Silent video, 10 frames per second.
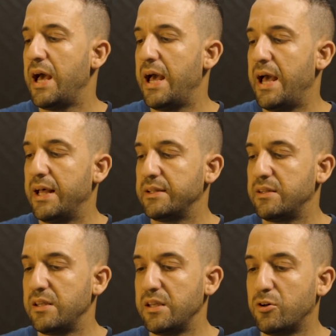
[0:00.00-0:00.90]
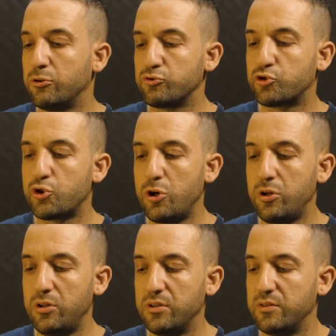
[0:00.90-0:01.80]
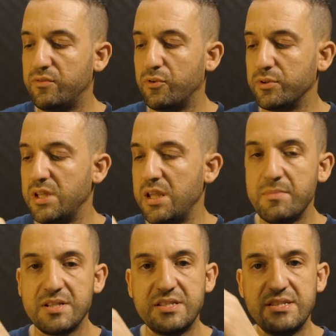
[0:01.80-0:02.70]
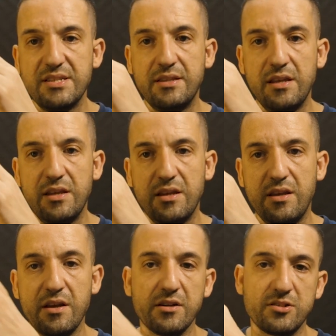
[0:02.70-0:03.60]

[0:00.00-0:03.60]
and the control for dim and CCT here.